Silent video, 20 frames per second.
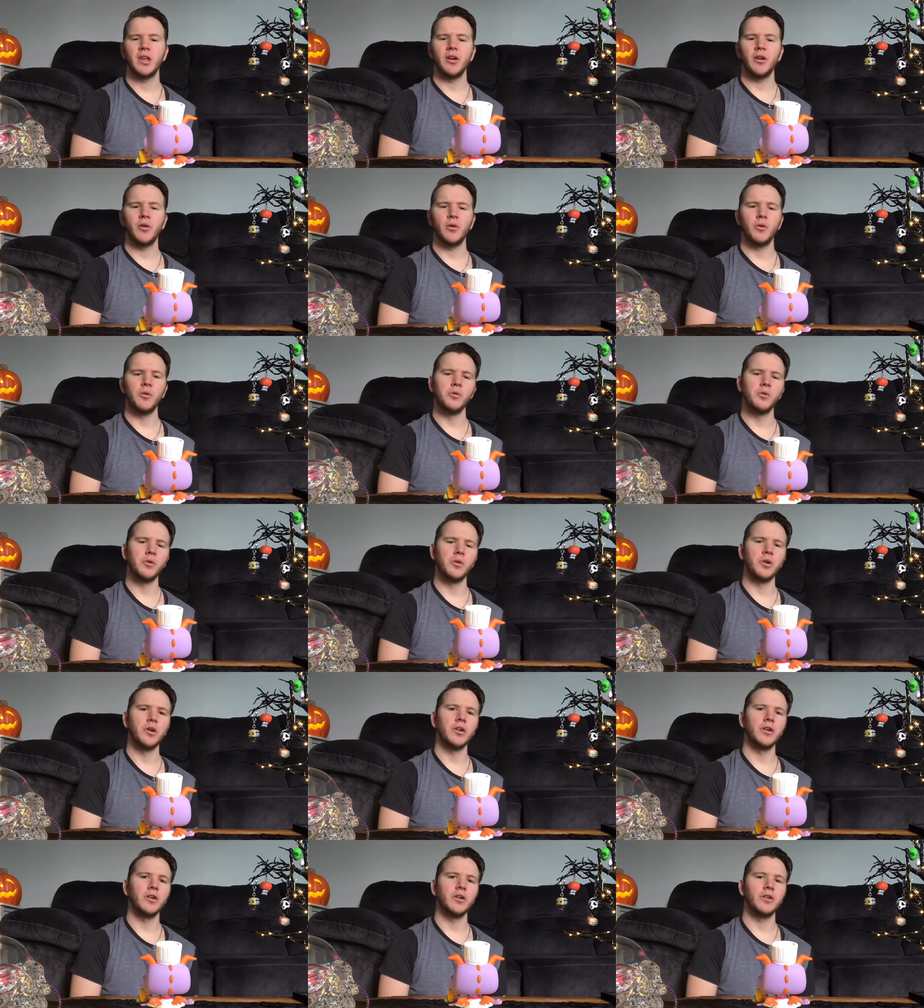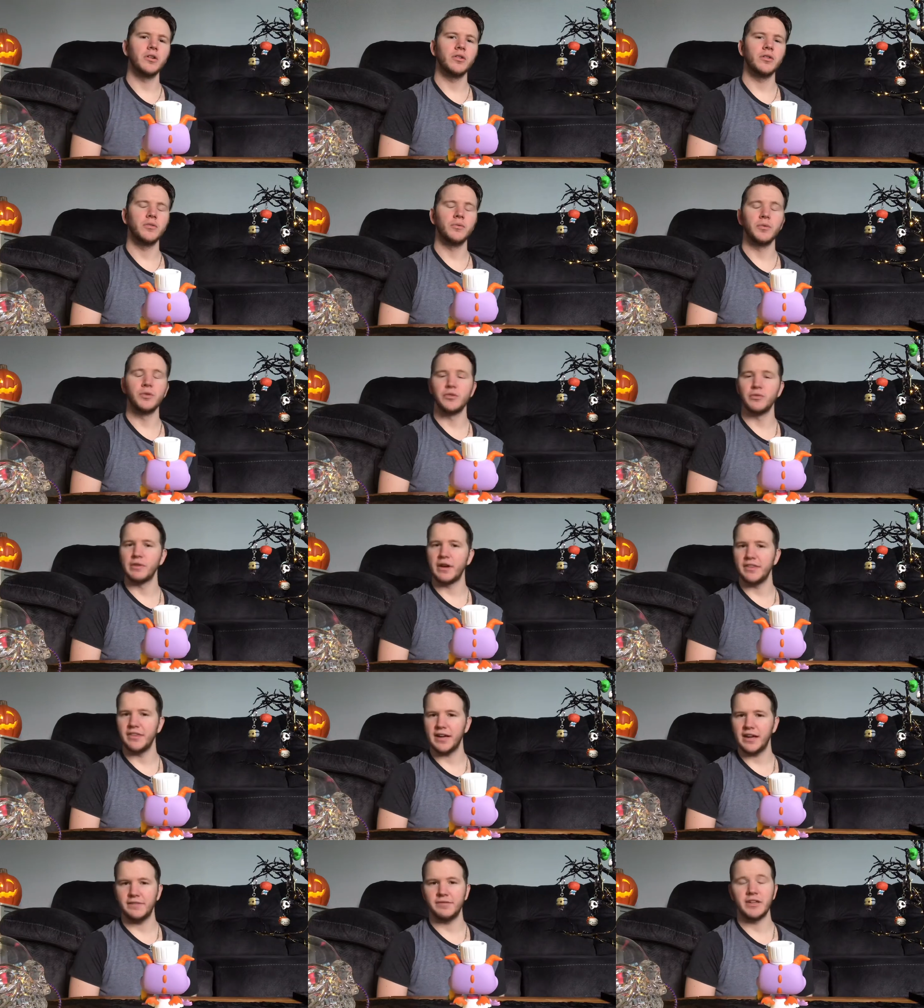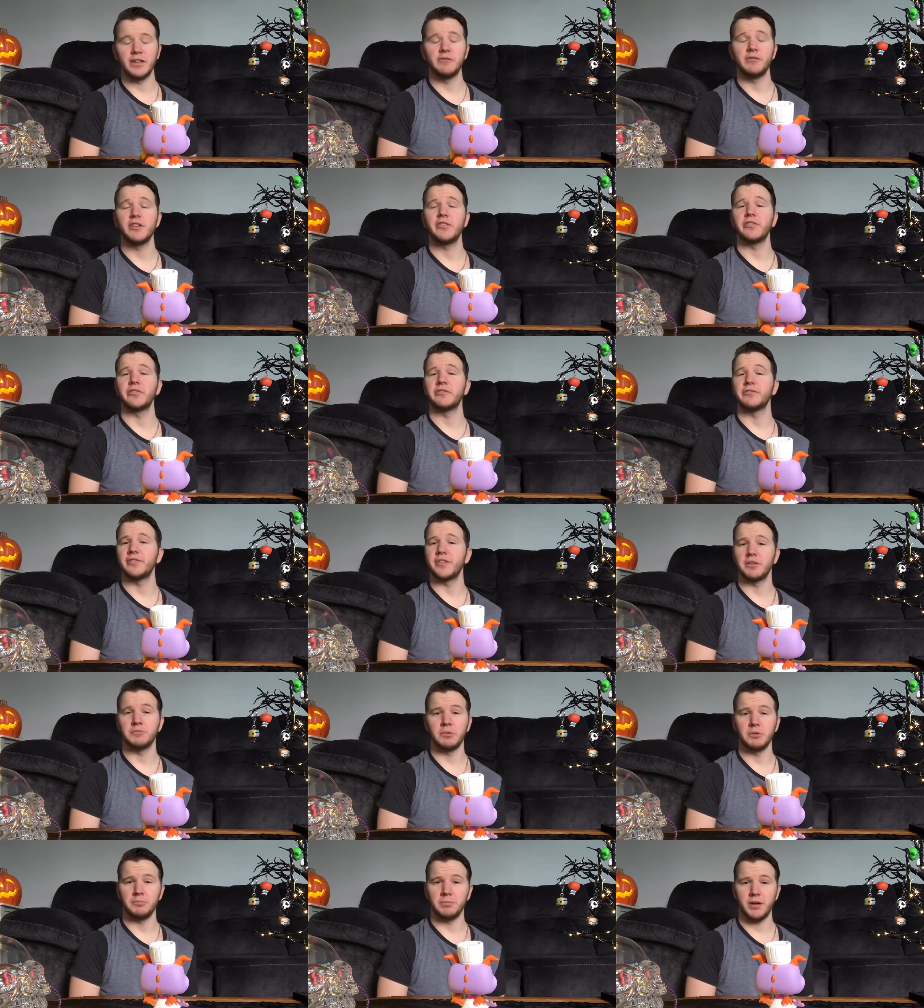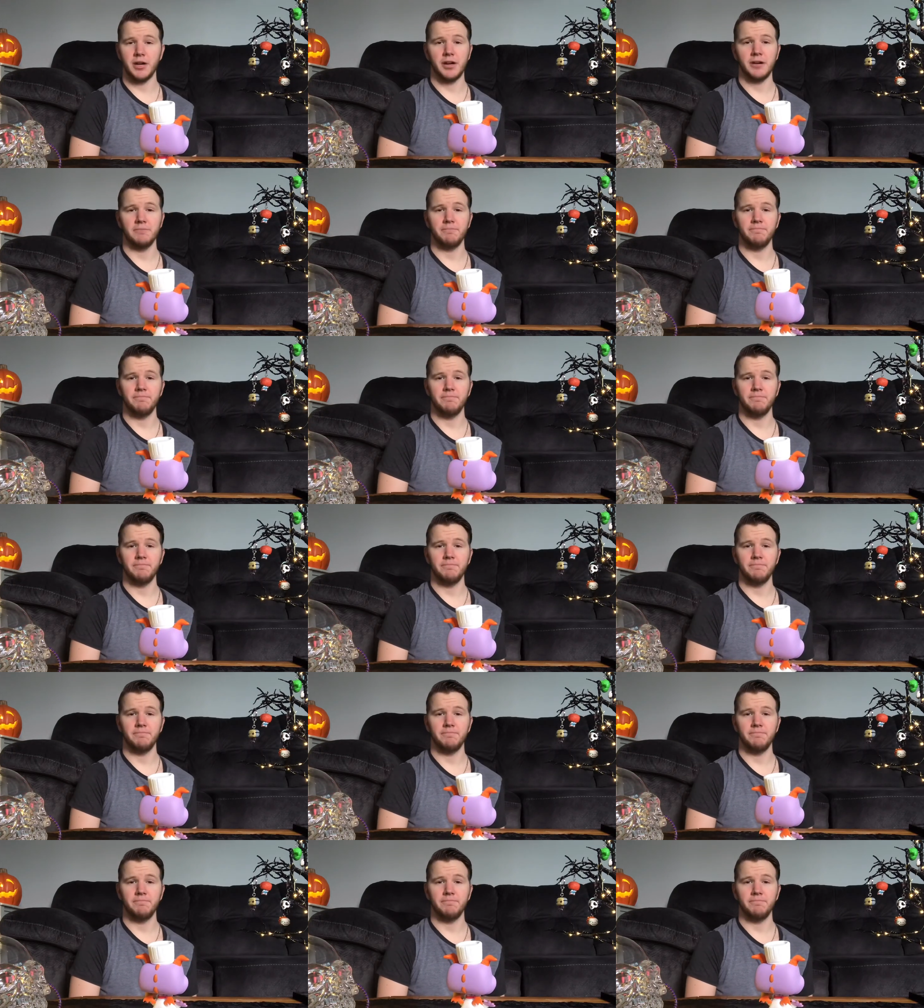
or would you rather have the original Figment Pop?